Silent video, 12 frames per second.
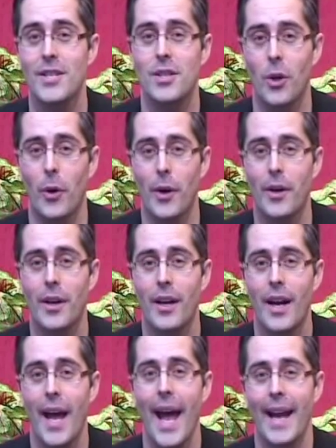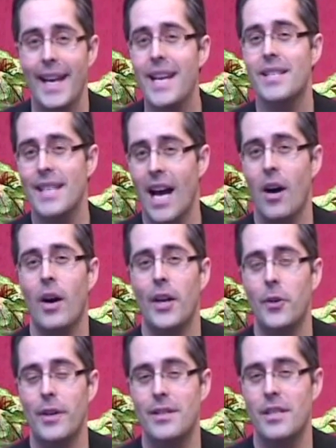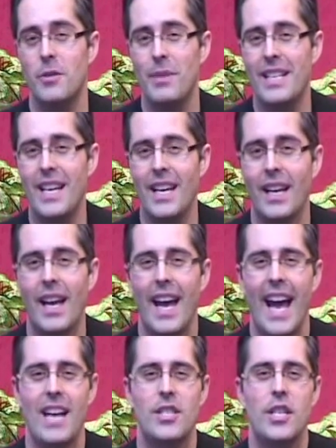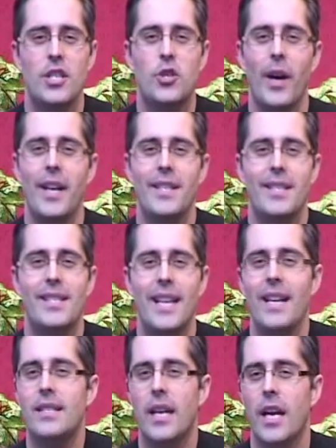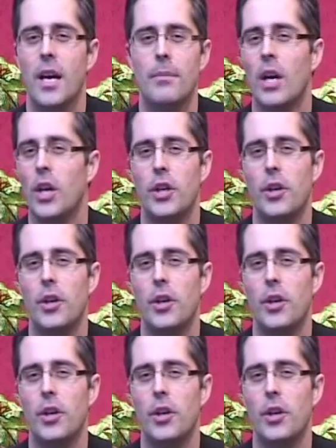his Lord. And he is now anointed to be king. And she's trying to say to him,